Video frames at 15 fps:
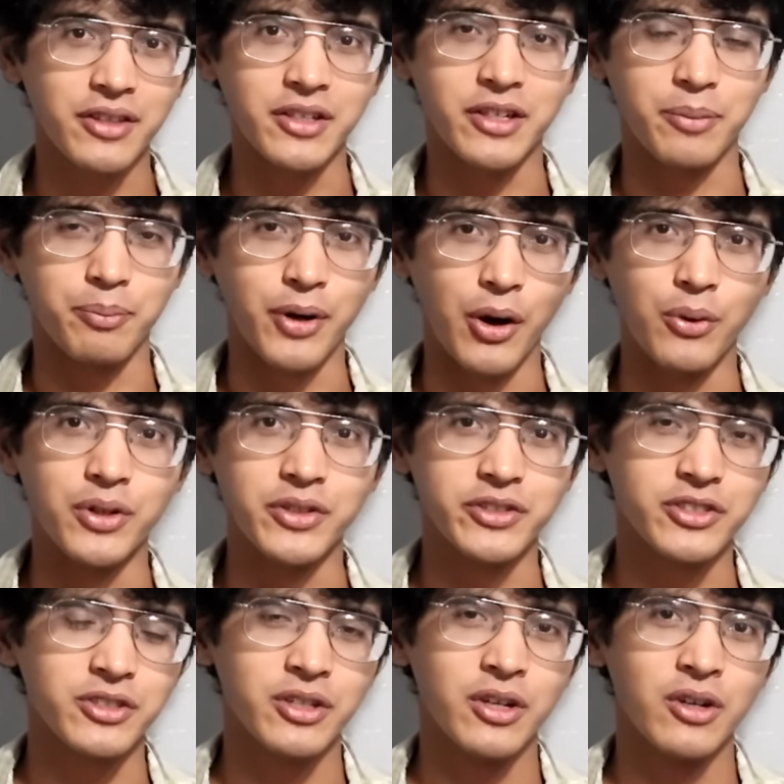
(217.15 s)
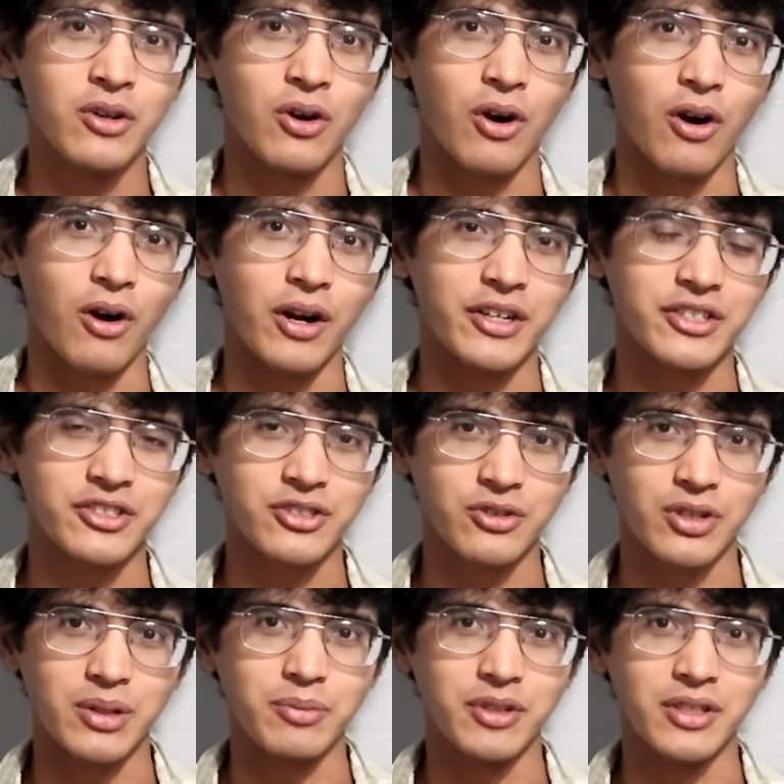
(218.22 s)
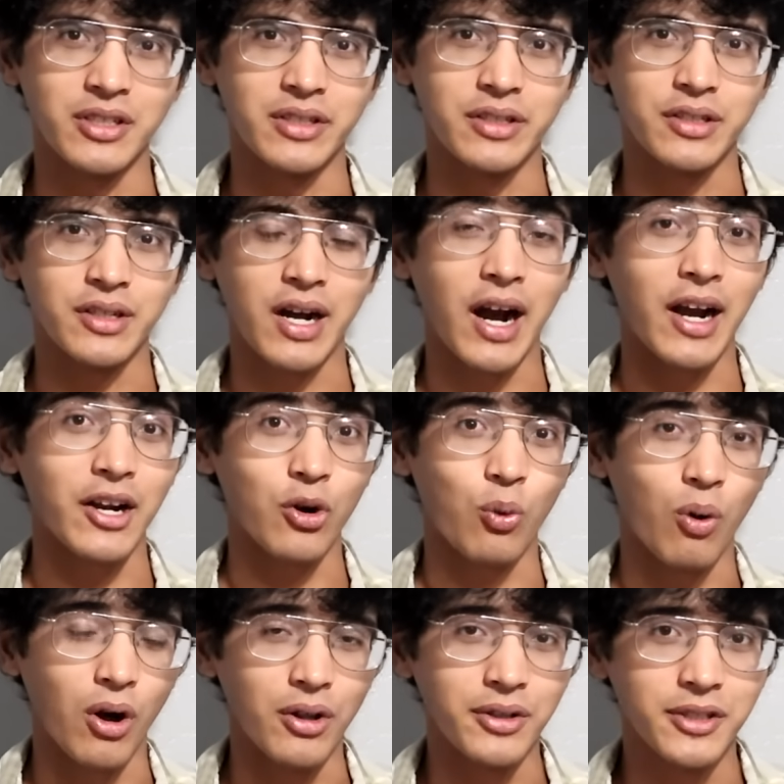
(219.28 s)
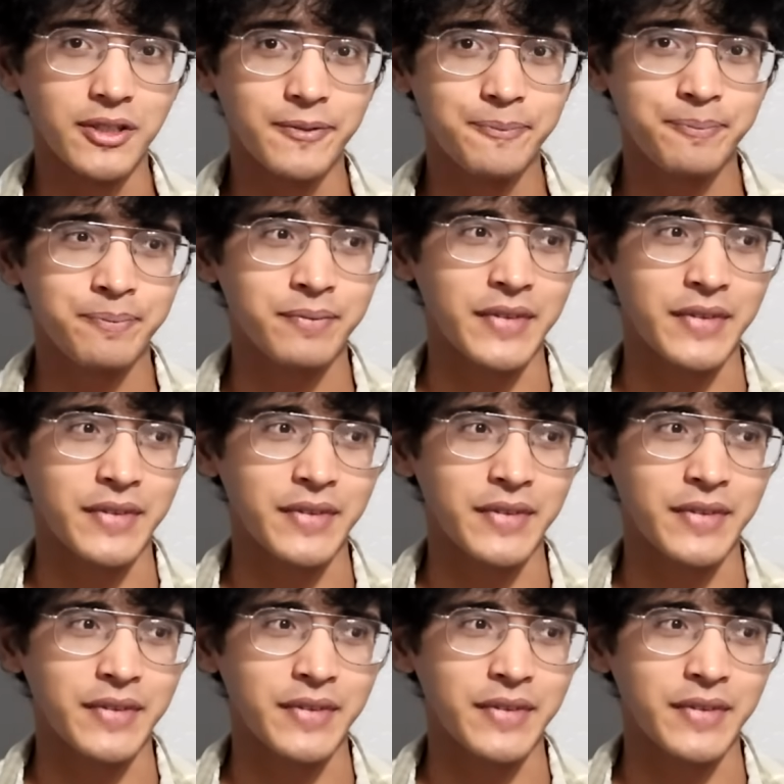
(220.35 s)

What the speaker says: the components are extremely high quality,